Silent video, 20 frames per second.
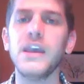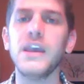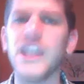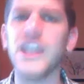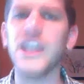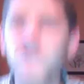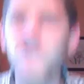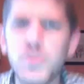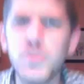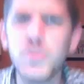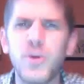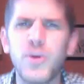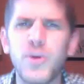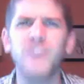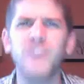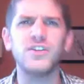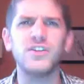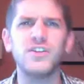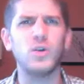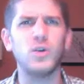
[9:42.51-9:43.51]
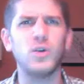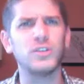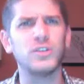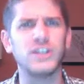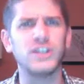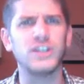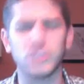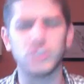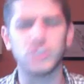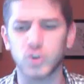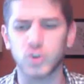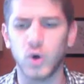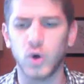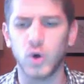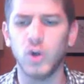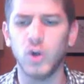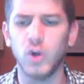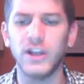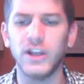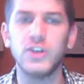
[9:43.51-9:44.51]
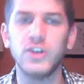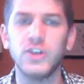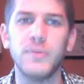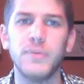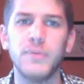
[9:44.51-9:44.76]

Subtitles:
If you press and hold Control and do